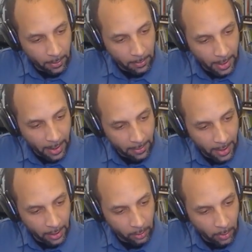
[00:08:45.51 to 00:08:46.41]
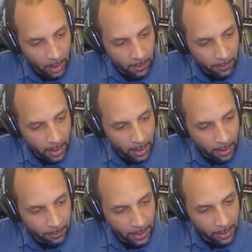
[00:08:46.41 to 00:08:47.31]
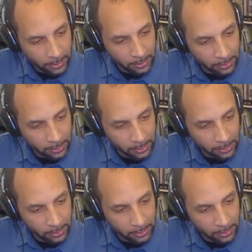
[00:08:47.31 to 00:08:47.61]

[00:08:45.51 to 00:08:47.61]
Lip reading: me add that as well. 5,000